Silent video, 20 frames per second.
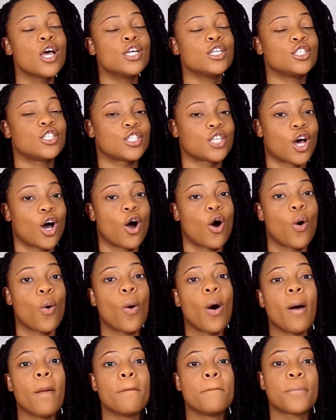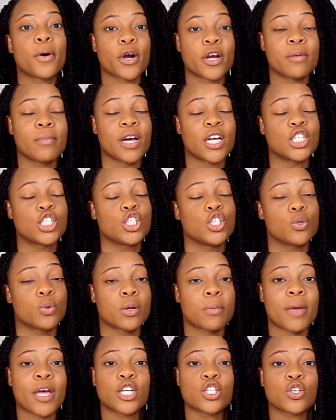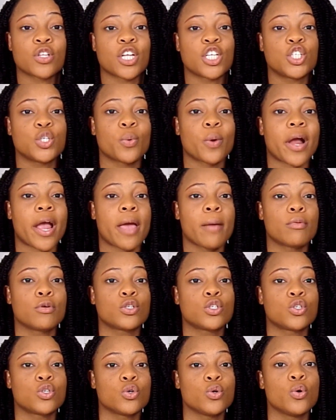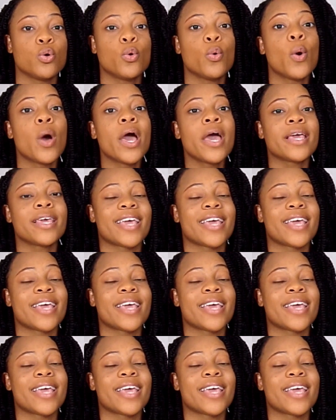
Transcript: So pretty much you want to make sure that you are able to